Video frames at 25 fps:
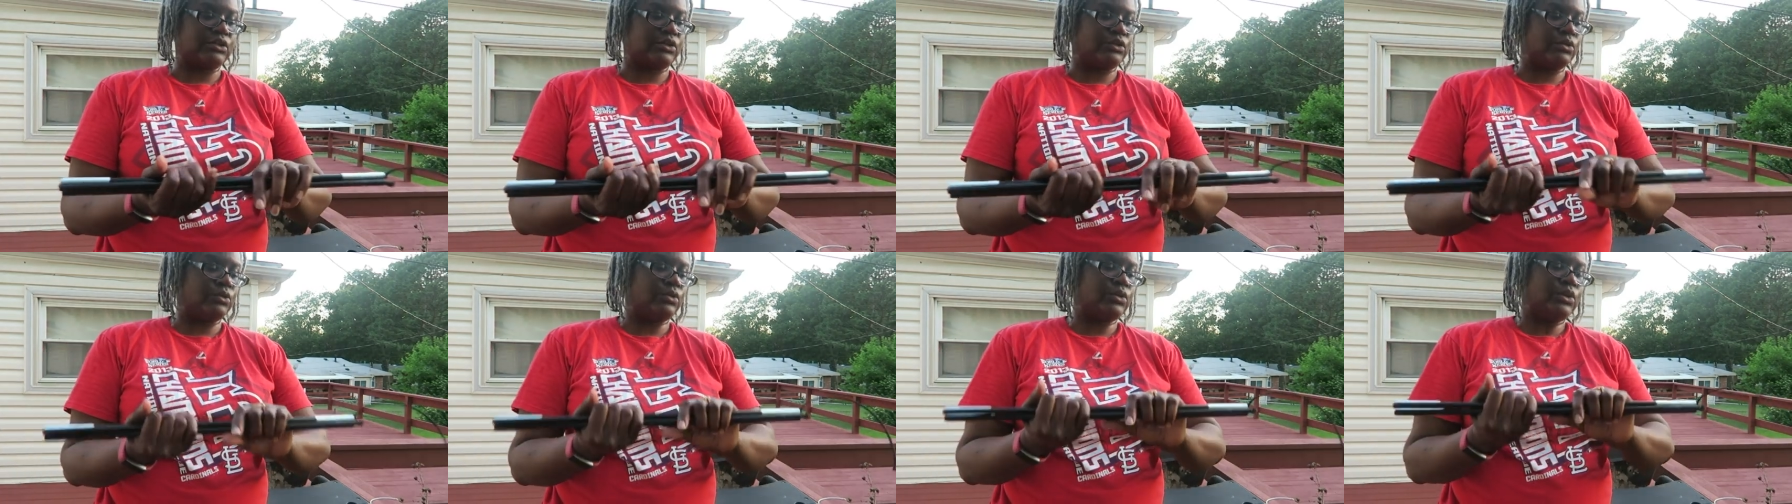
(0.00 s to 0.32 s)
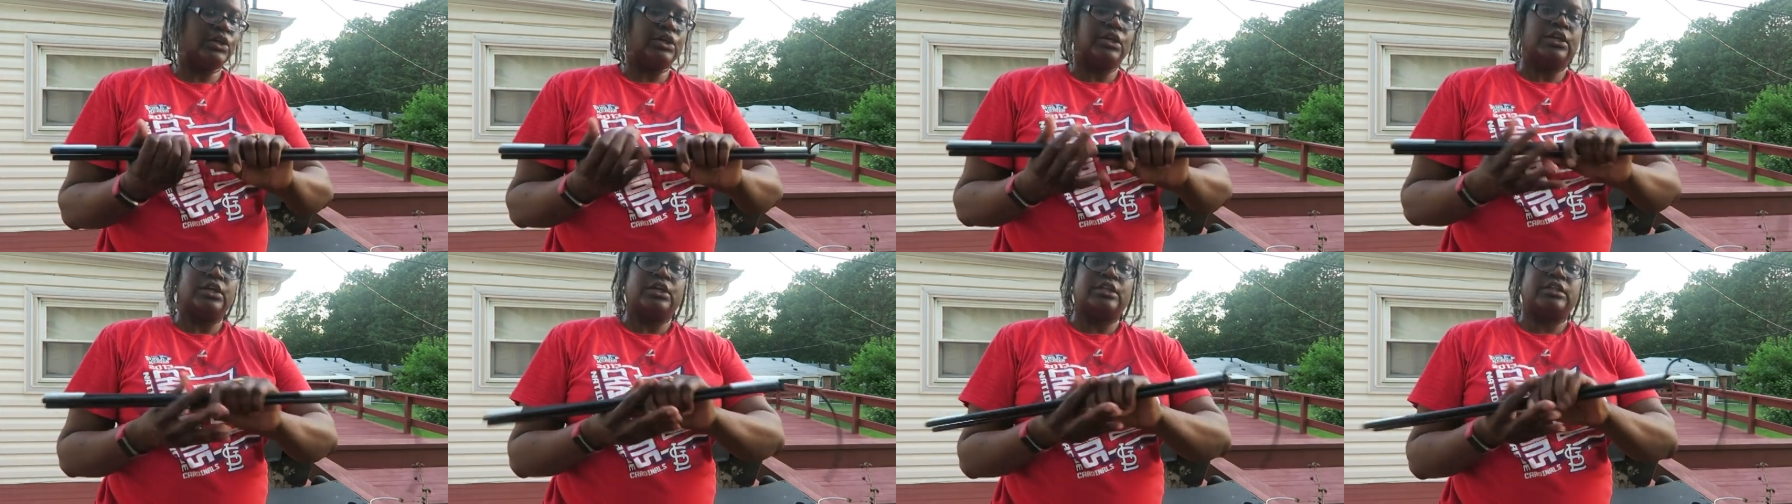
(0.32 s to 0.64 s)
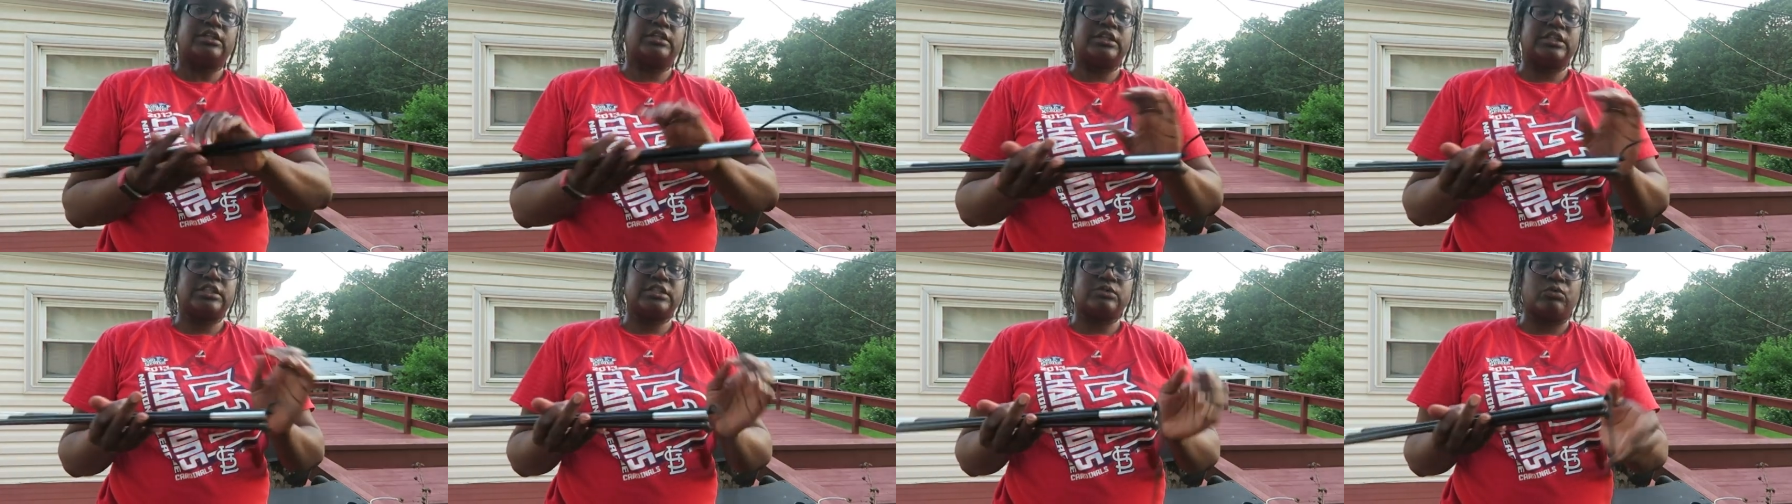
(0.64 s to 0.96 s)
So
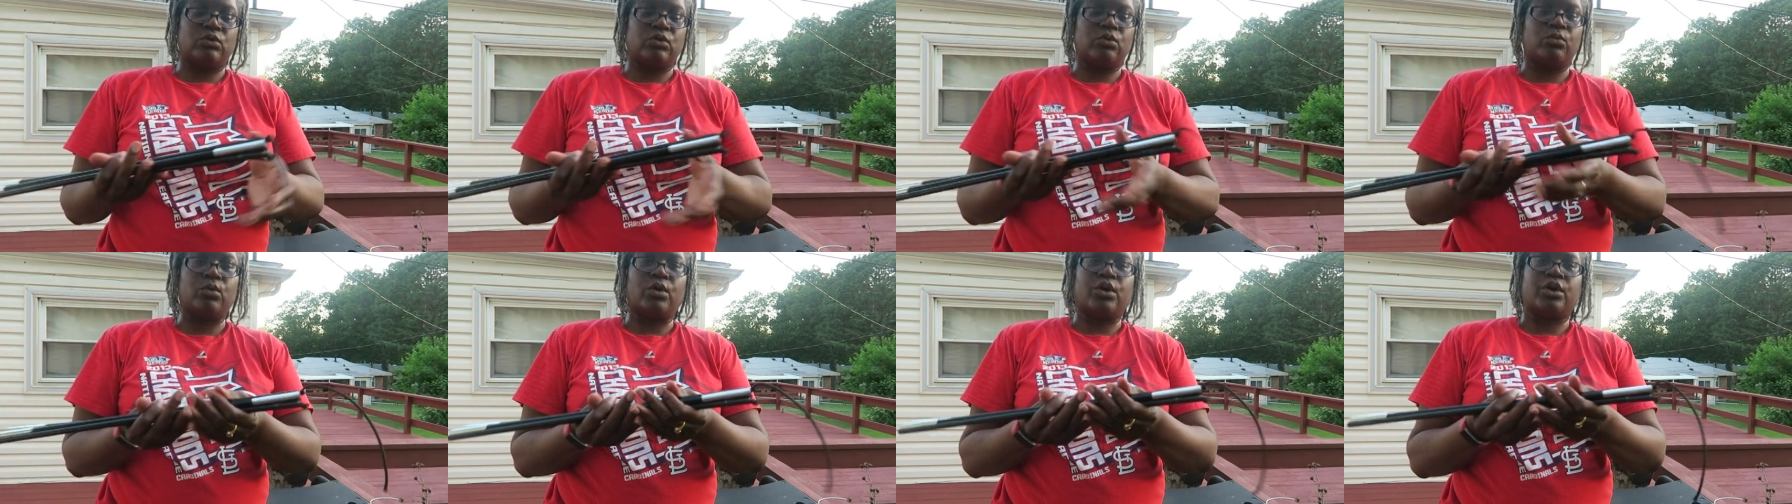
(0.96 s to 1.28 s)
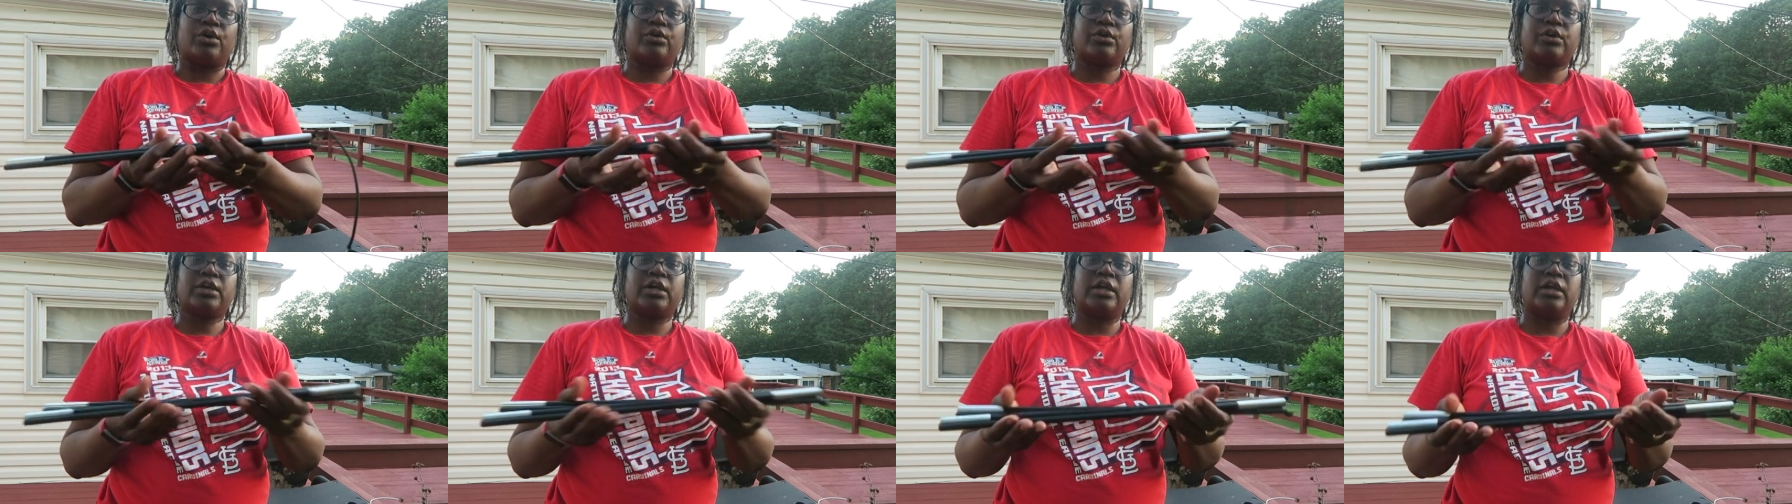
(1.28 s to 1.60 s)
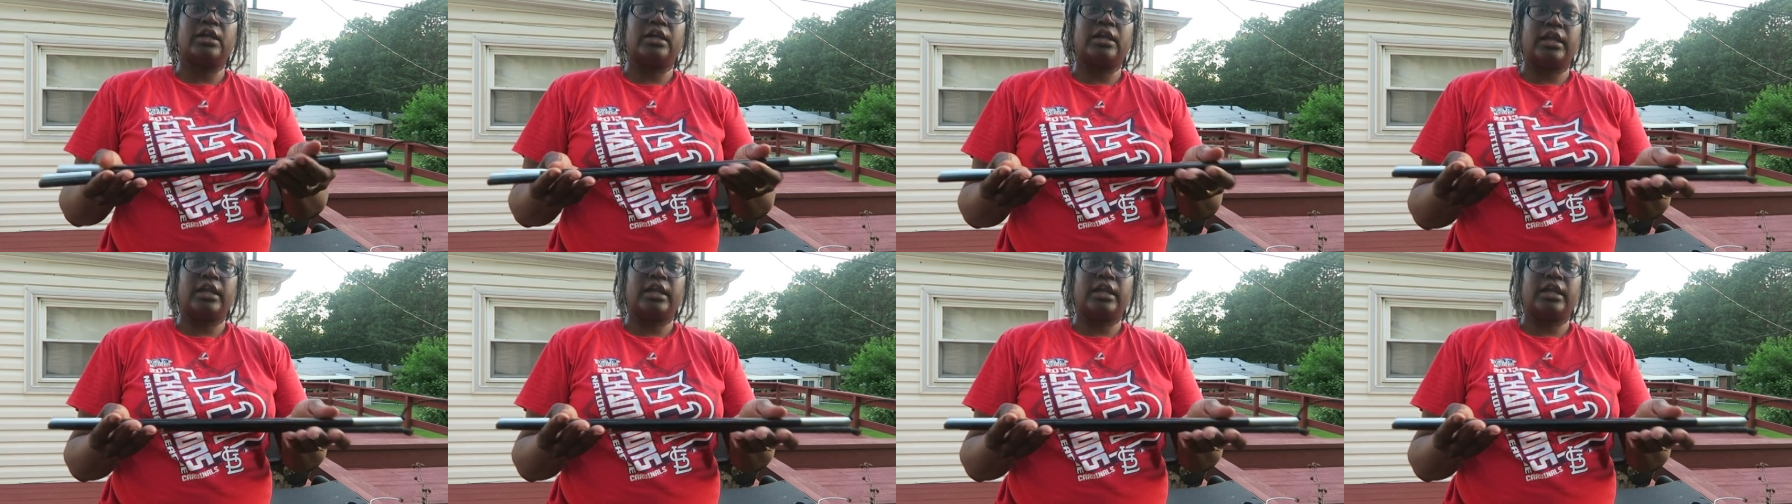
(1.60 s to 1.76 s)
this will work,